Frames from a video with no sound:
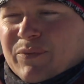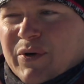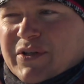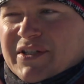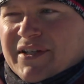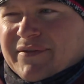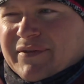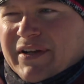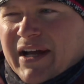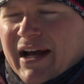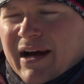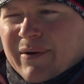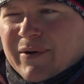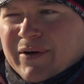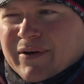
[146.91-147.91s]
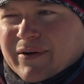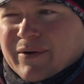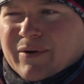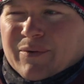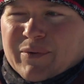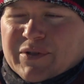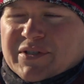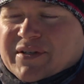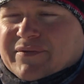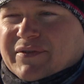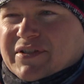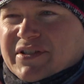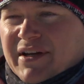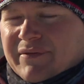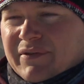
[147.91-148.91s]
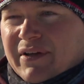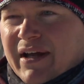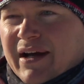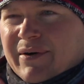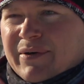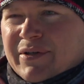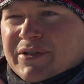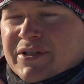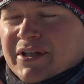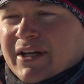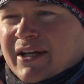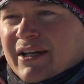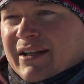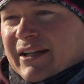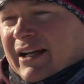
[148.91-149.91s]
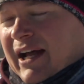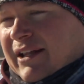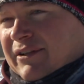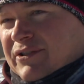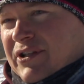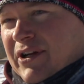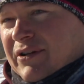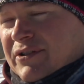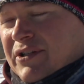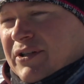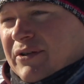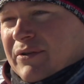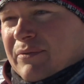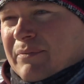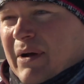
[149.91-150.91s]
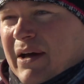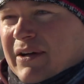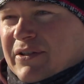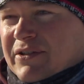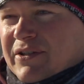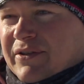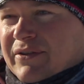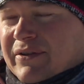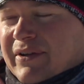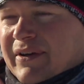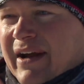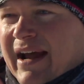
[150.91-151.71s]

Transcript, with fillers: once every hour or once every several hours. The collars also monitor their